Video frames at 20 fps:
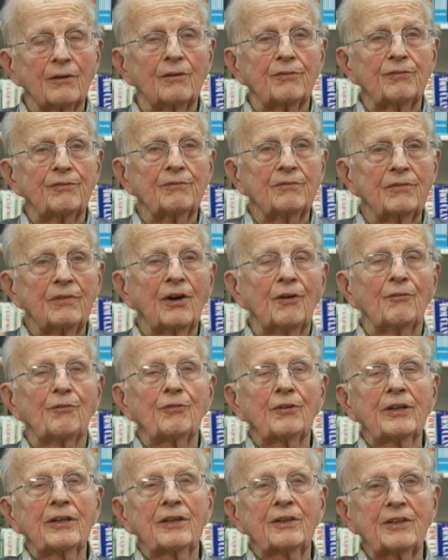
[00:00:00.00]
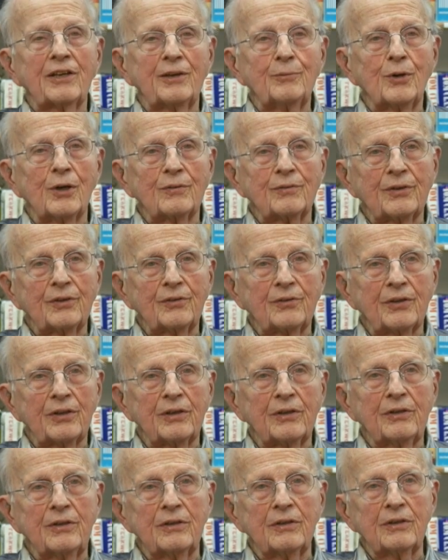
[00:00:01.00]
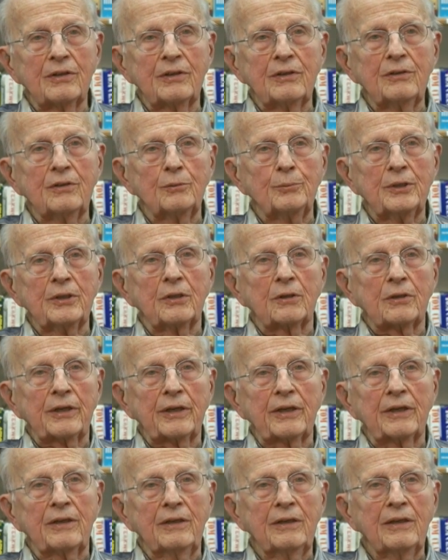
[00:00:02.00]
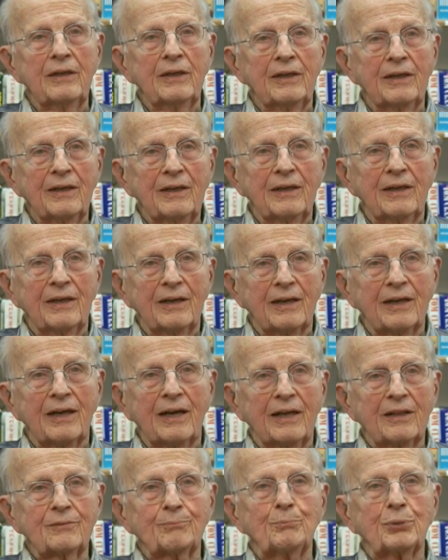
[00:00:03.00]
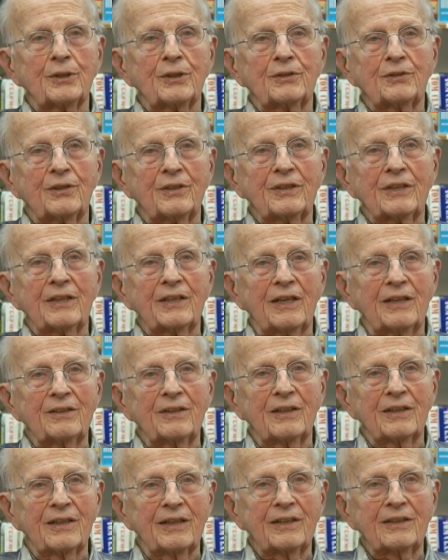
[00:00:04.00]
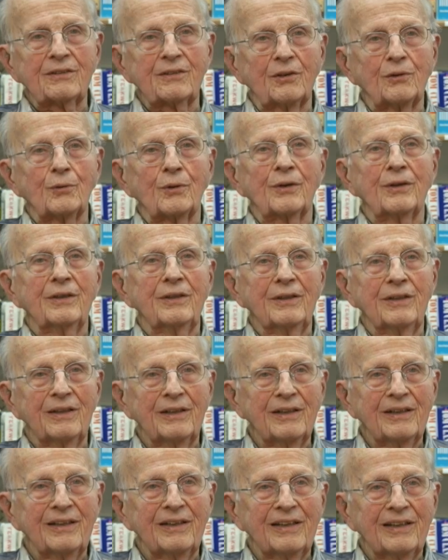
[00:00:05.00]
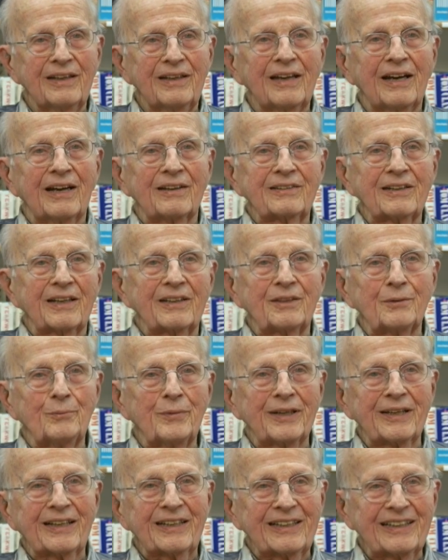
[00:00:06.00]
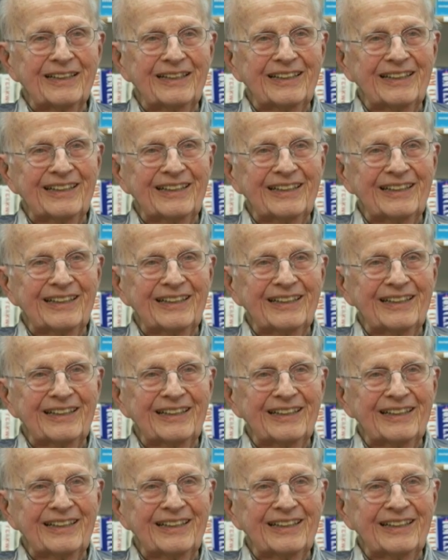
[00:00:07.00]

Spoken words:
A friend came over and said, you'll be okay. I'll put a tourniquet on your leg, don't worry. I got the medic.